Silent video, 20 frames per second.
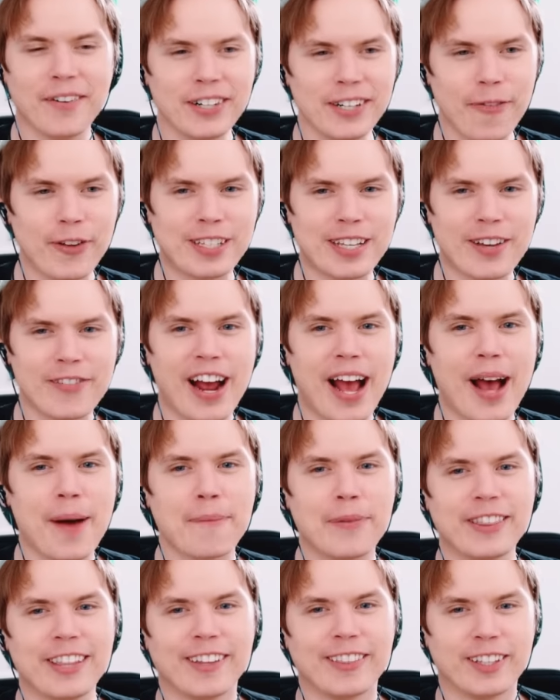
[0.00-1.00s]
I wonder if it's ever
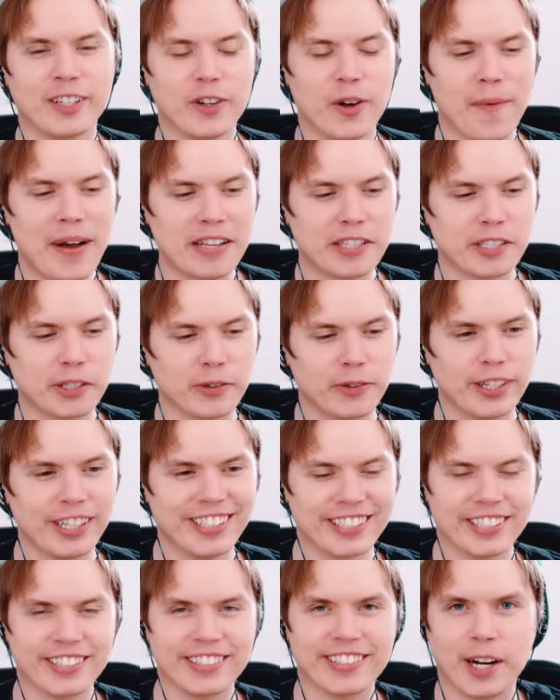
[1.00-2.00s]
happened that they do a masquerade
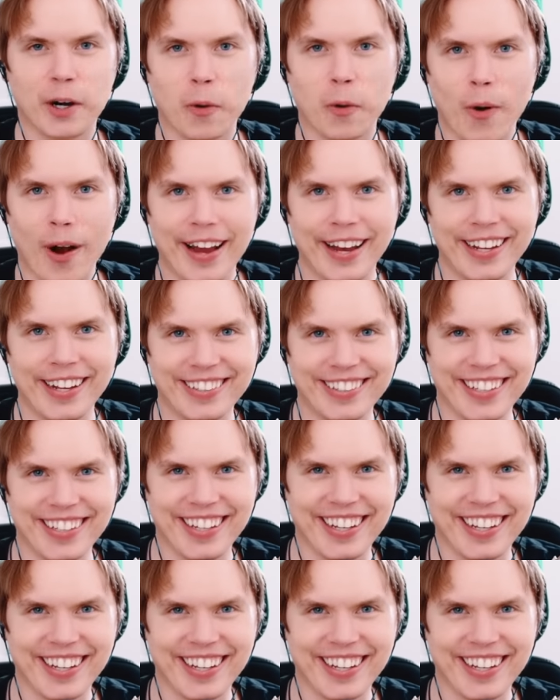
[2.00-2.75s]
it's just like quiet,